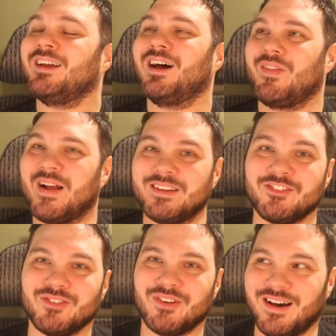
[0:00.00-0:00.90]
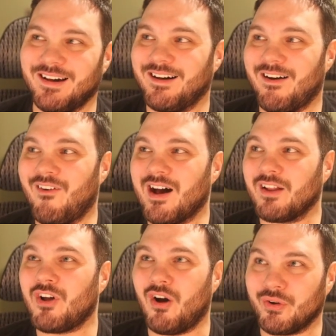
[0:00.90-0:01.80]
That's a lot of
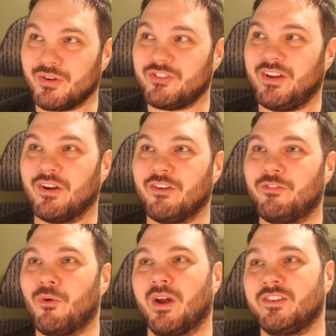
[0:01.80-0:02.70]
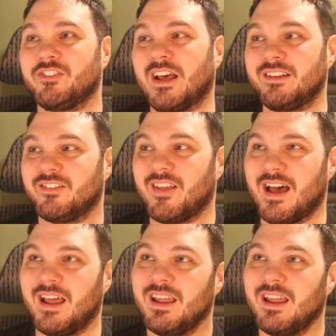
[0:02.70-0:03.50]
colors here for a set that,